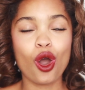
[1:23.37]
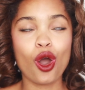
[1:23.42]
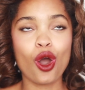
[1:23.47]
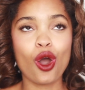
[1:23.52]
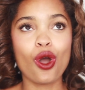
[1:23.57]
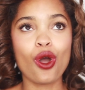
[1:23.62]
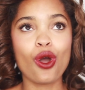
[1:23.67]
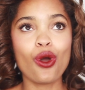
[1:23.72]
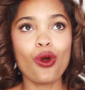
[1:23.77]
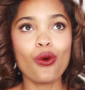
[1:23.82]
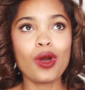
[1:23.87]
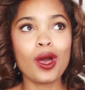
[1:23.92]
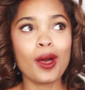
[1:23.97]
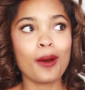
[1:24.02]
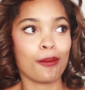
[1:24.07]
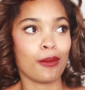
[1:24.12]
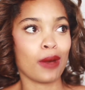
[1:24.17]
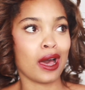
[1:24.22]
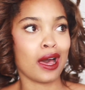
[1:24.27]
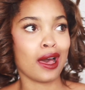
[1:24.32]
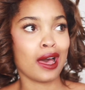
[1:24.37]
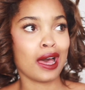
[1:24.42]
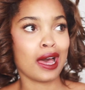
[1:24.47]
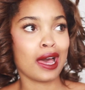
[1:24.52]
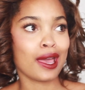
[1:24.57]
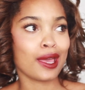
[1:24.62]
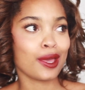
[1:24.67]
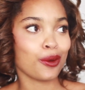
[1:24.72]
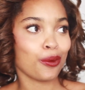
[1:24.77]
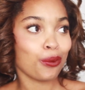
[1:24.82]
Oh
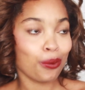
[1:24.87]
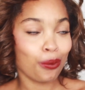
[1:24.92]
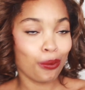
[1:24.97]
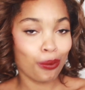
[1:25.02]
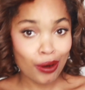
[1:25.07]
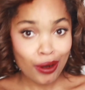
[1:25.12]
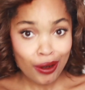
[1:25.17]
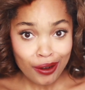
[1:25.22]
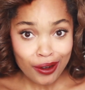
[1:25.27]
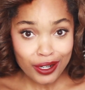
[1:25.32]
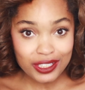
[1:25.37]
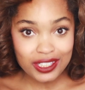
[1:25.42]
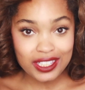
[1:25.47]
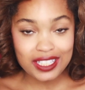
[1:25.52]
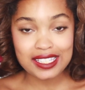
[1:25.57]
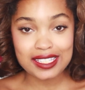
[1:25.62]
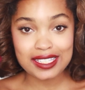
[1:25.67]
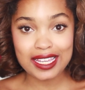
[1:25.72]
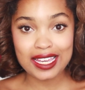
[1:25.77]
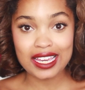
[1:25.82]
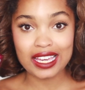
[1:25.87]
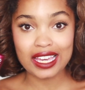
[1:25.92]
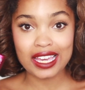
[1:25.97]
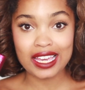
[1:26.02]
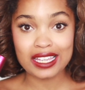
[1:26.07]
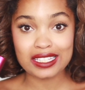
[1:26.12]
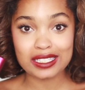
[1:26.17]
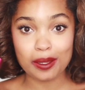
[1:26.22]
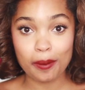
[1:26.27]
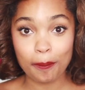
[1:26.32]
my word, this
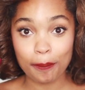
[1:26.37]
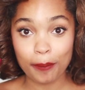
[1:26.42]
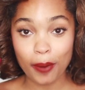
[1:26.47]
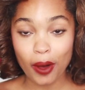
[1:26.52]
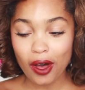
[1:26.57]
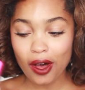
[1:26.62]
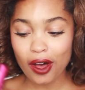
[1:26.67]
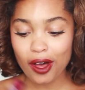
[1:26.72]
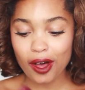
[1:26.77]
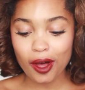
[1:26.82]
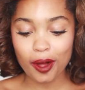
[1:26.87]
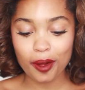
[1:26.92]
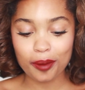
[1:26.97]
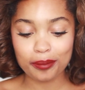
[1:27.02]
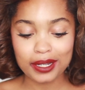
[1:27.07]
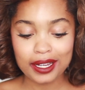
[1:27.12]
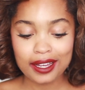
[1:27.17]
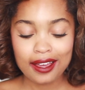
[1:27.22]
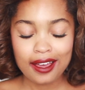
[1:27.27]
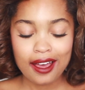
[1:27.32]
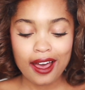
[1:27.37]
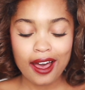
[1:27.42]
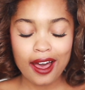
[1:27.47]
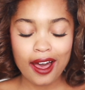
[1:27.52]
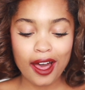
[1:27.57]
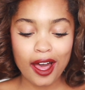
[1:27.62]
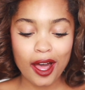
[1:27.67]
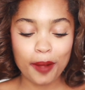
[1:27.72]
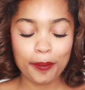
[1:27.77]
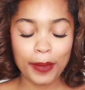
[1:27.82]
thing is bomb.
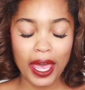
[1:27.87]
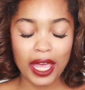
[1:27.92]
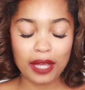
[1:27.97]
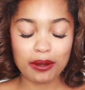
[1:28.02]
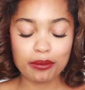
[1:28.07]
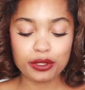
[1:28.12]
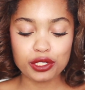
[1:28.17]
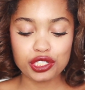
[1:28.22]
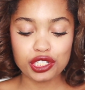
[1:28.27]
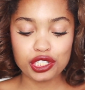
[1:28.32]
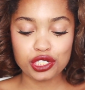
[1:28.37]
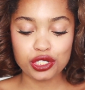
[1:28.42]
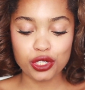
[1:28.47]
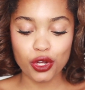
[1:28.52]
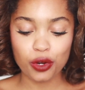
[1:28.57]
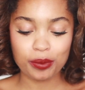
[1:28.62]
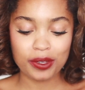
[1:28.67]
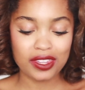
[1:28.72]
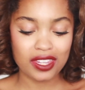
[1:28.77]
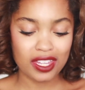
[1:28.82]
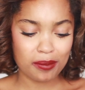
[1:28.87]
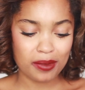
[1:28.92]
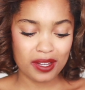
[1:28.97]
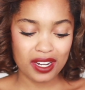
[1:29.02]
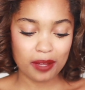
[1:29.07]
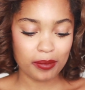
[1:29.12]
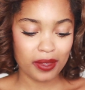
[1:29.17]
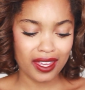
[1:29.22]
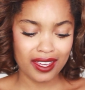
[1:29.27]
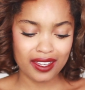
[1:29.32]
I remember she showed me them, and
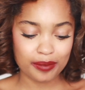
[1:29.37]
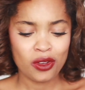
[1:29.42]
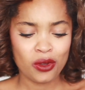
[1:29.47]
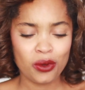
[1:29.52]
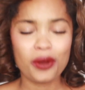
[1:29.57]
I'm like,